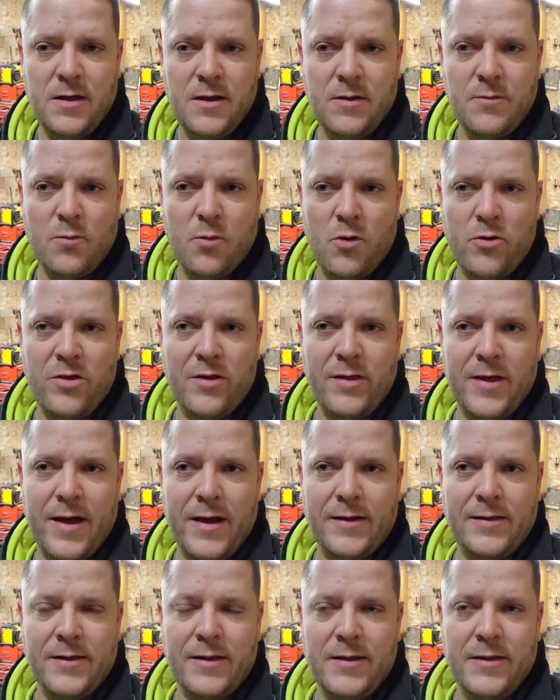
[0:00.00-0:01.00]
more than
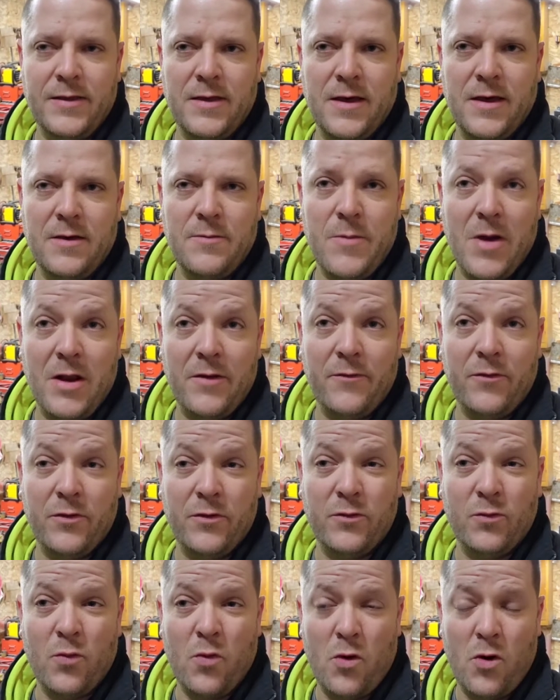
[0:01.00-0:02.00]
likely the
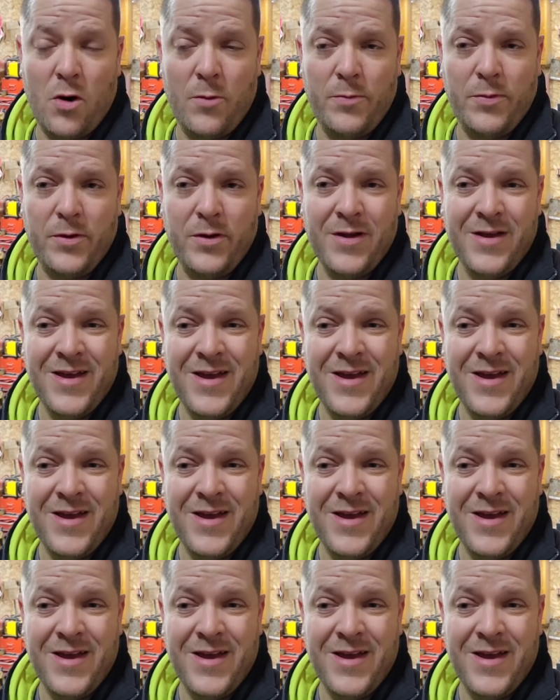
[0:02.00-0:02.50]
manifold's warped,